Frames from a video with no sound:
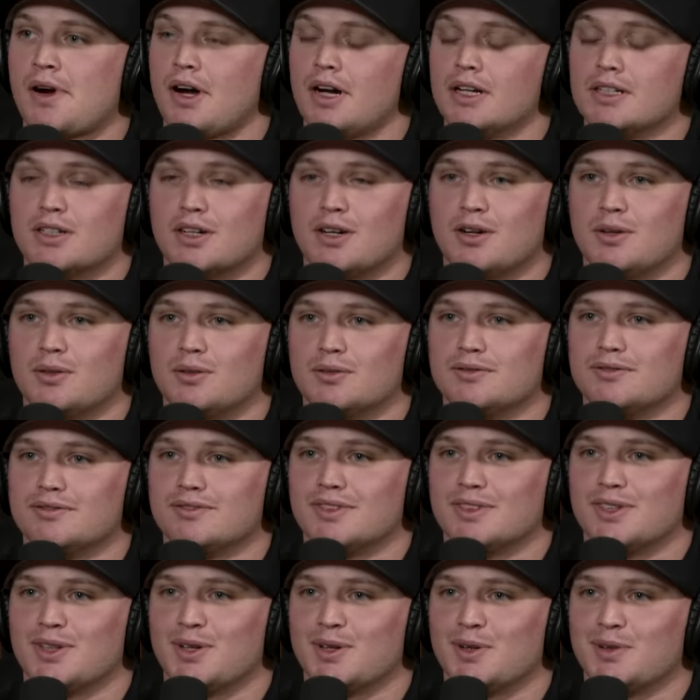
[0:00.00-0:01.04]
I don't.
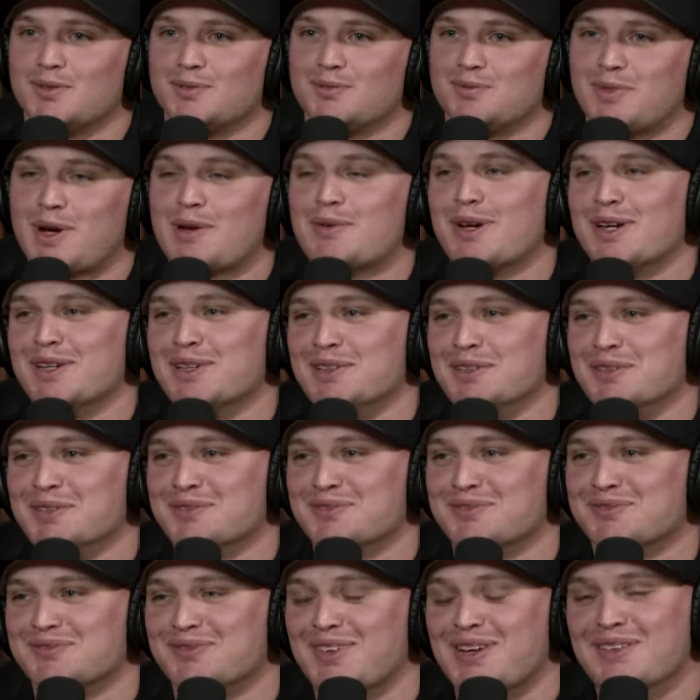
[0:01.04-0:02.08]
No. Maybe I do.
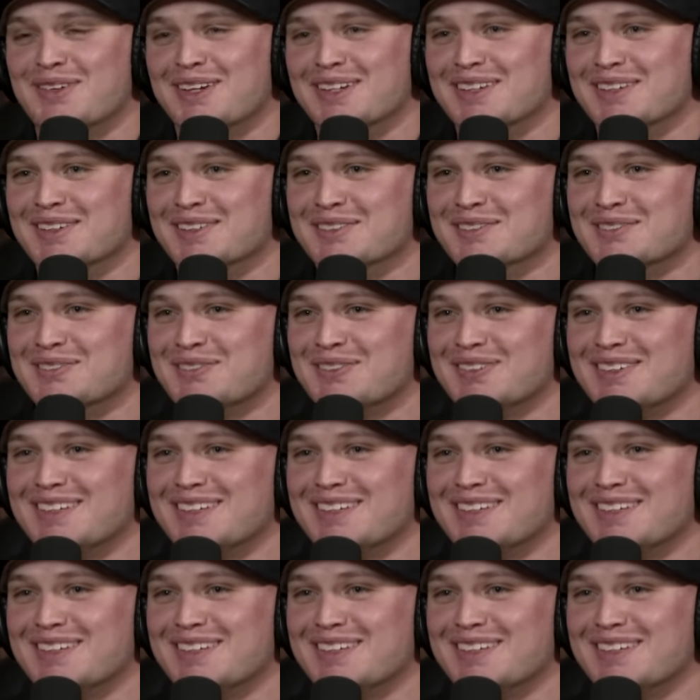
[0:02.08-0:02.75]
Maybe I don't.